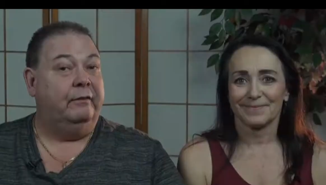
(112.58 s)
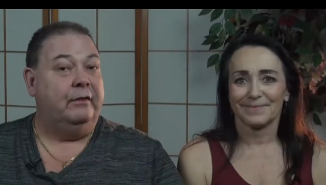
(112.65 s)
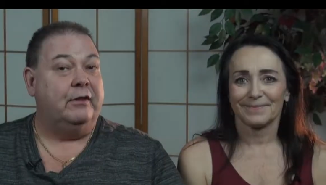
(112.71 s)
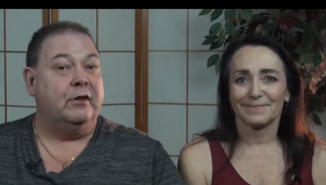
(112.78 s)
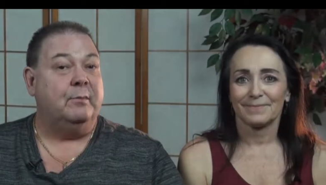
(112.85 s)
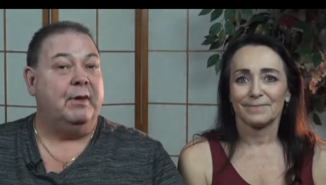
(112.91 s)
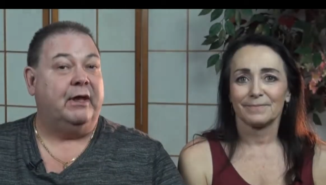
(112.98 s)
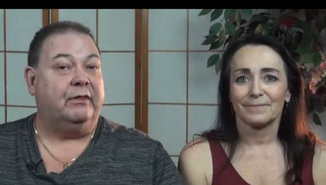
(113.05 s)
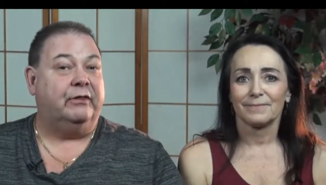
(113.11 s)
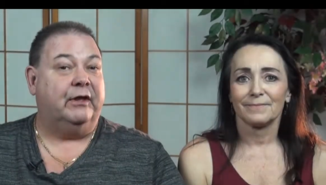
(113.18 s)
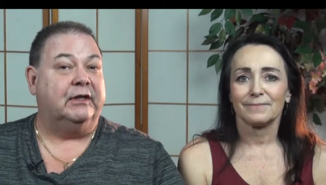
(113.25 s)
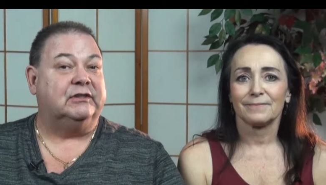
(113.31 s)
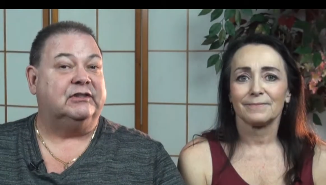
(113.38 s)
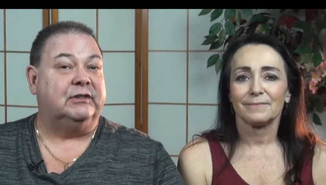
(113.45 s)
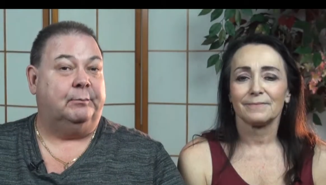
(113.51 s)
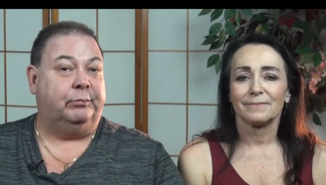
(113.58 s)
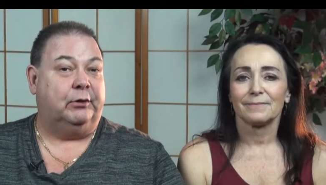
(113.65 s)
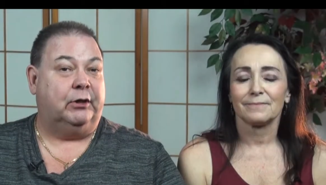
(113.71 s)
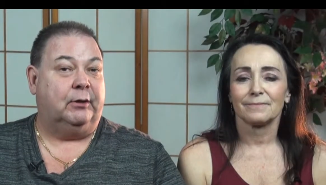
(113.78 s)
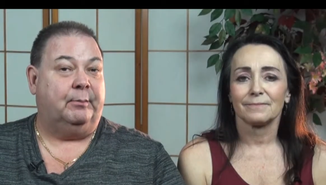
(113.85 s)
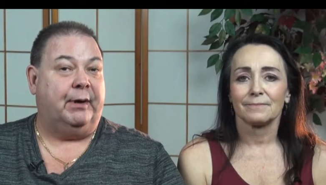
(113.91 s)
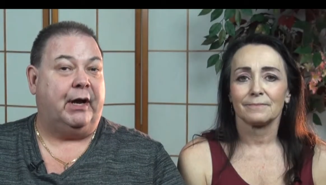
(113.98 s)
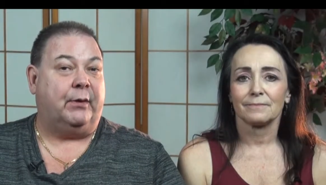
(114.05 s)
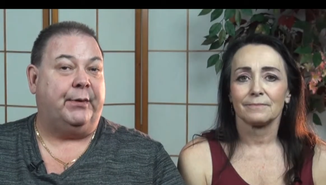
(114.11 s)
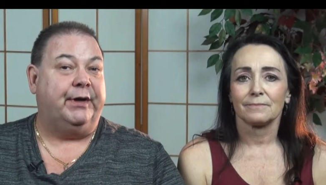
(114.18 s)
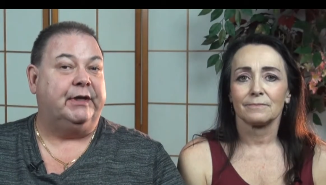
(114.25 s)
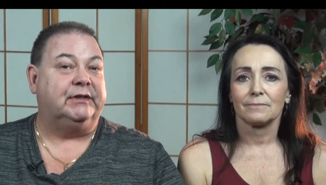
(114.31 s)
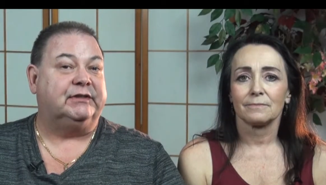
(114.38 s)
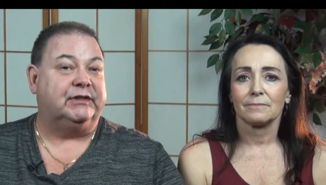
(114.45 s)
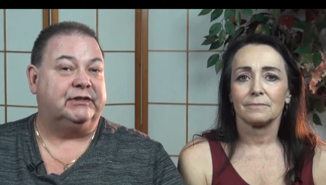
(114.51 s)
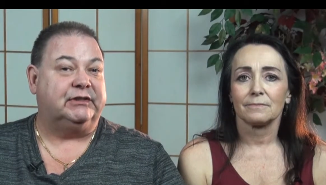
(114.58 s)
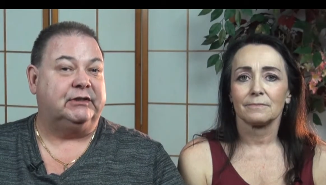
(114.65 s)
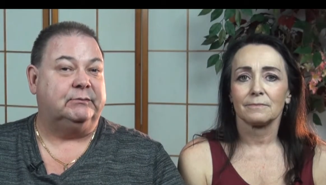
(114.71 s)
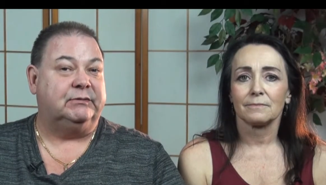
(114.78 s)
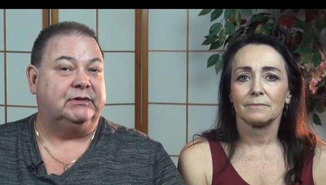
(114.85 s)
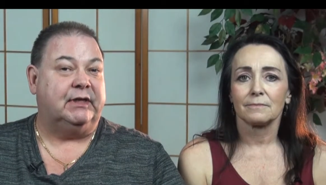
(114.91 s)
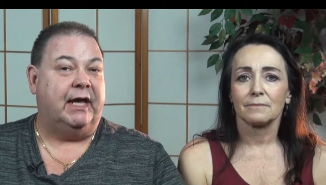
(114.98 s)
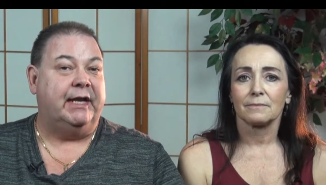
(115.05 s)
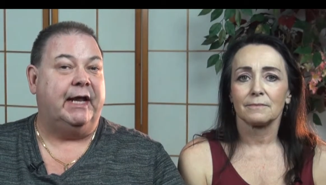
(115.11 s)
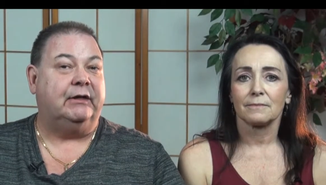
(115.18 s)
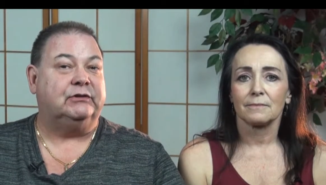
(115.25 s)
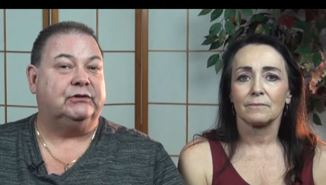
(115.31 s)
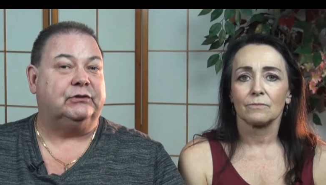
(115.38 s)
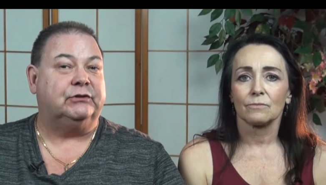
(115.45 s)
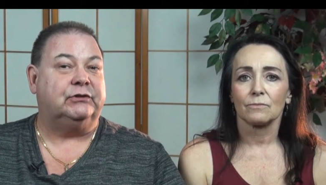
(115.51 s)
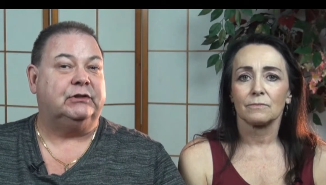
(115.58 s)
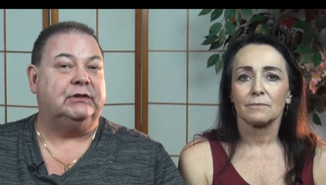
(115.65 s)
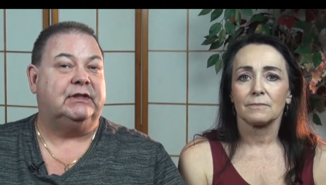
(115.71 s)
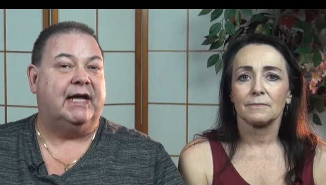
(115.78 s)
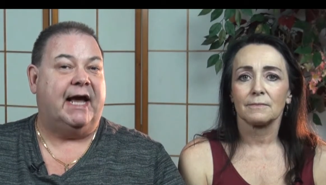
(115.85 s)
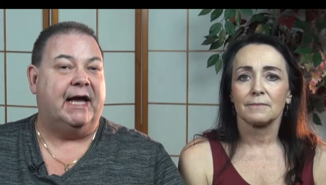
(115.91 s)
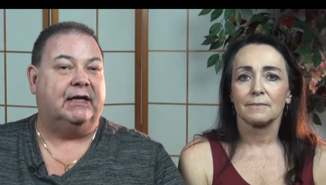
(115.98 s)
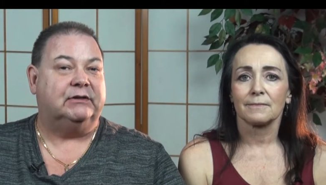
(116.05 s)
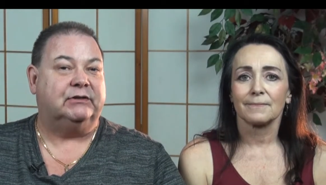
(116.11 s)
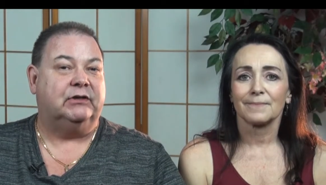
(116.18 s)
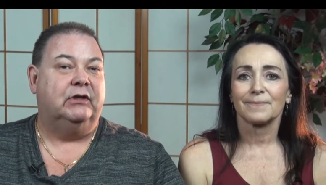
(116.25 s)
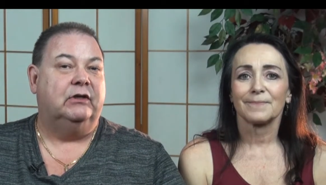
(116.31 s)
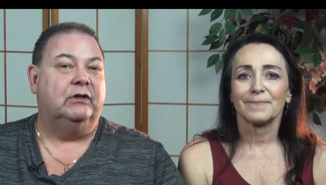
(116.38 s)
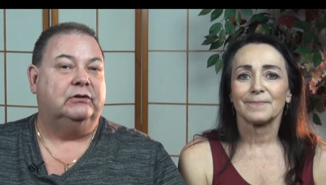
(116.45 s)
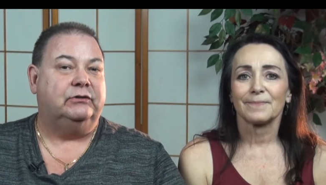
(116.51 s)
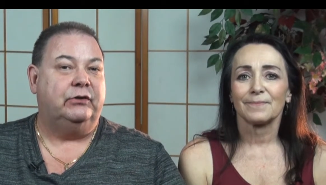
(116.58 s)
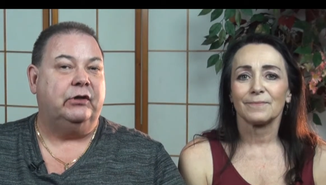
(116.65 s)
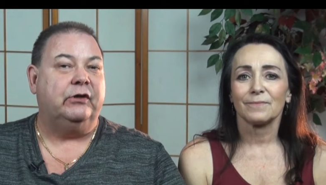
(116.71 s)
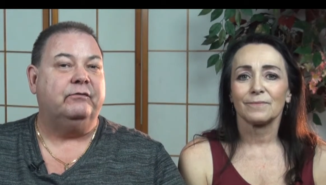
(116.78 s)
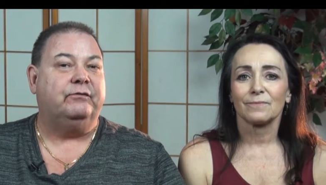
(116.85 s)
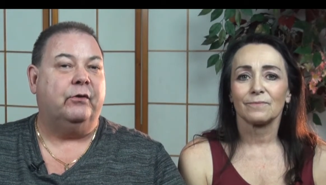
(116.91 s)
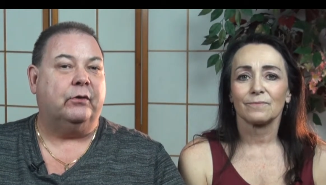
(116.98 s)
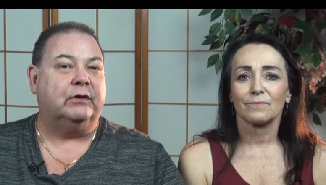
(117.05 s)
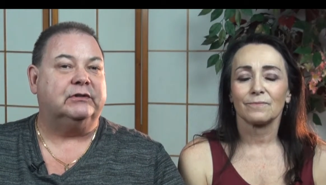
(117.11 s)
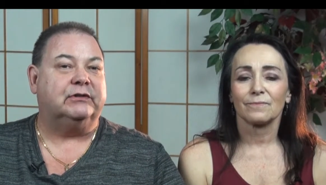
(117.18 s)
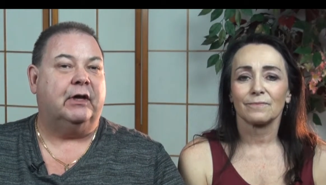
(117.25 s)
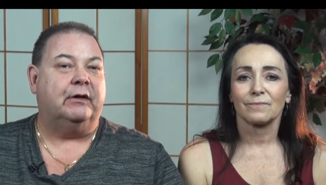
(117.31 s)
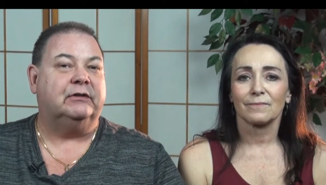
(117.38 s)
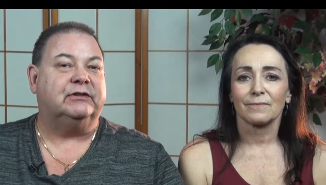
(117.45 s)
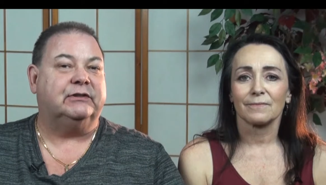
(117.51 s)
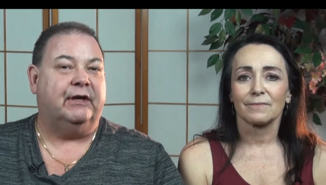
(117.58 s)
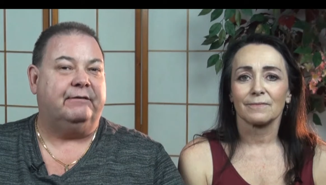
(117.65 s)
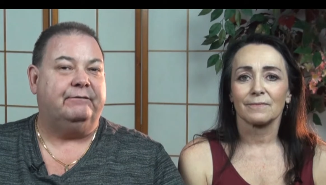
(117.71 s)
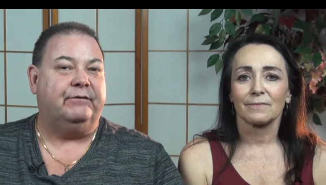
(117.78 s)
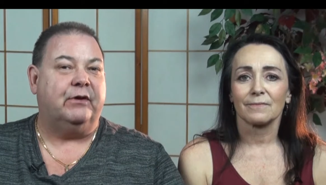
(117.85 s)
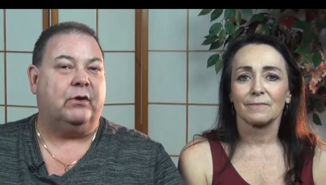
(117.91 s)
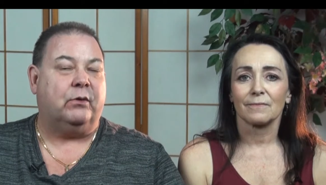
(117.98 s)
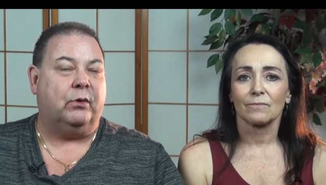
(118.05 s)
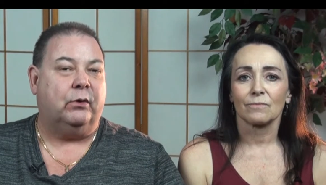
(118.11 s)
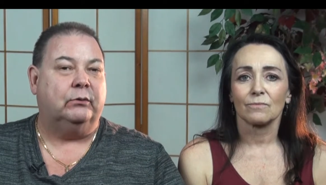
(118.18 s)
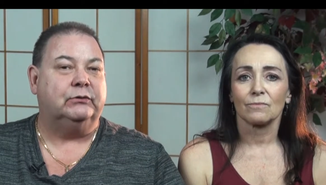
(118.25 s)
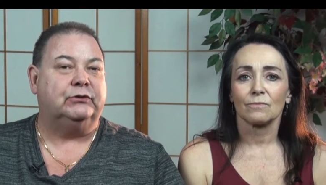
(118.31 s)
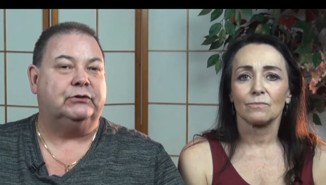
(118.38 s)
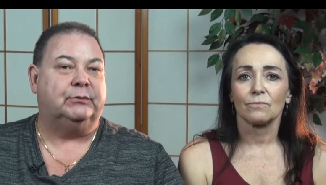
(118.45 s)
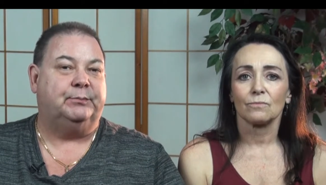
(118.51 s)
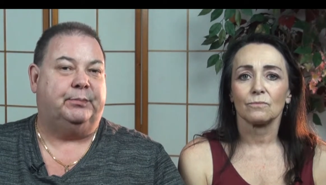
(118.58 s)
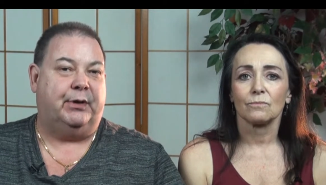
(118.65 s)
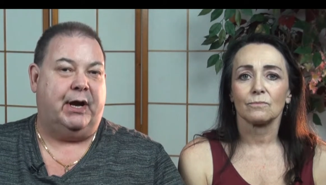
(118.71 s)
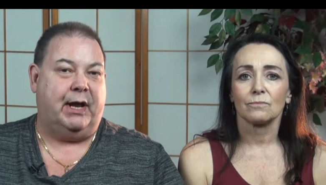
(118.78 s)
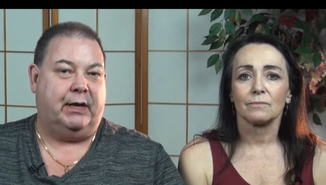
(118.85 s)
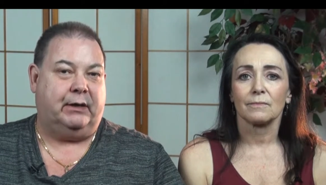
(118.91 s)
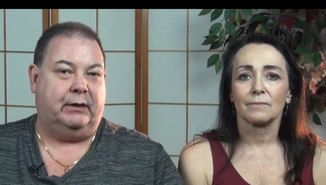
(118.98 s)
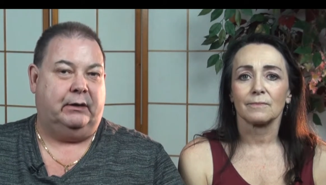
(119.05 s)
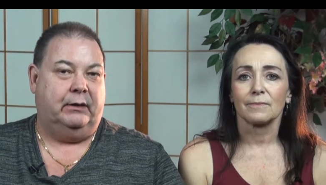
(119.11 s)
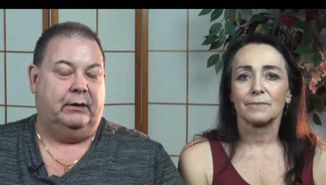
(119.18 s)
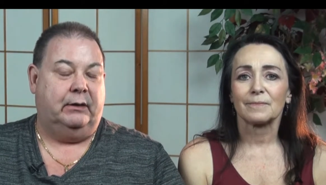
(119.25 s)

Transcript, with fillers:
Speaker 1: Then you make things simpler by creating systems and outsourcing tasks so you can focus on stuff that grows your brand.